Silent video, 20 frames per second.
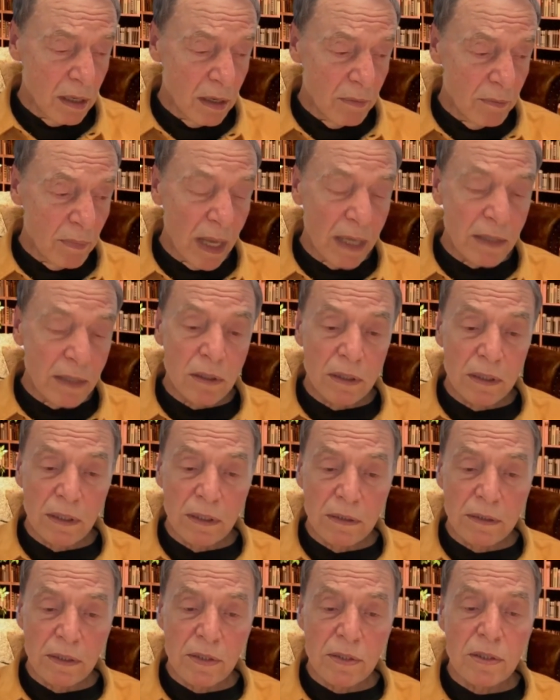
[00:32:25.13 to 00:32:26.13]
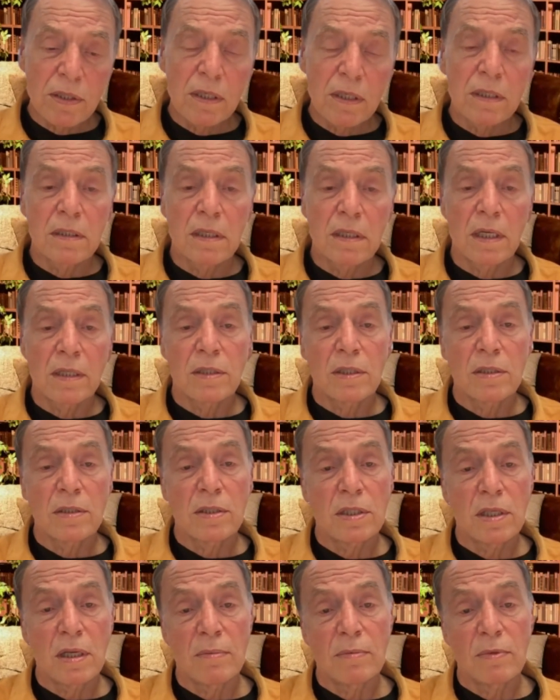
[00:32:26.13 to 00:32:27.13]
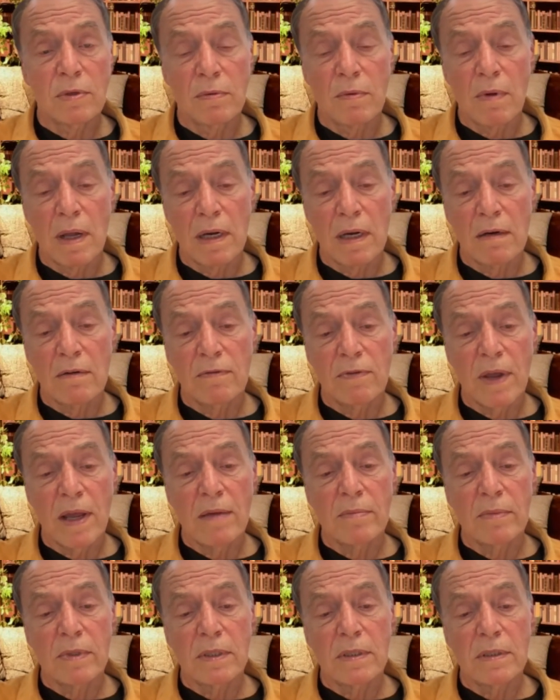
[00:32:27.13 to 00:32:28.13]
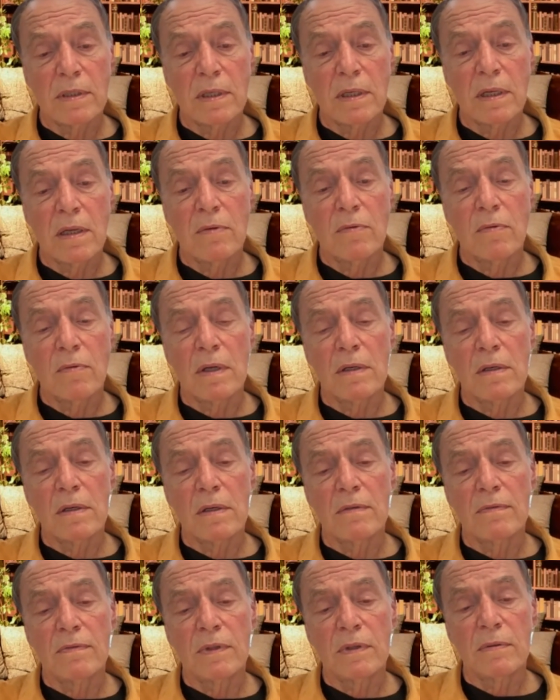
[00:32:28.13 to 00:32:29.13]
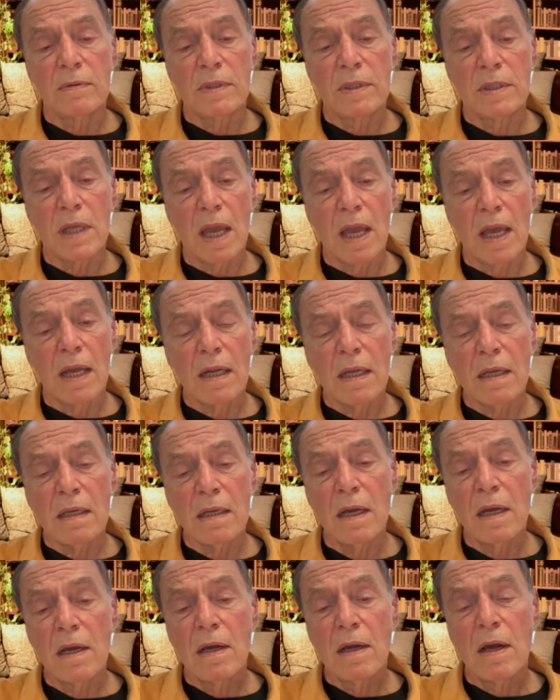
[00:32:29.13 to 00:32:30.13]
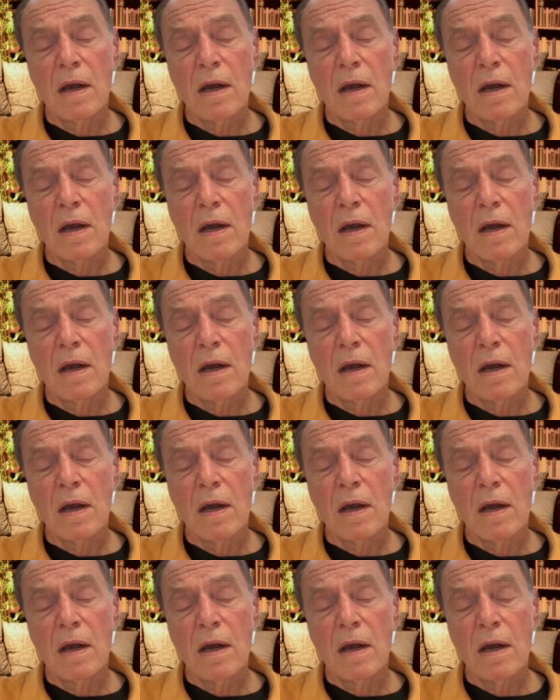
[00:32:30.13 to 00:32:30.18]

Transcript: mental illness and addiction seemed to run in families, and he wondered if there was any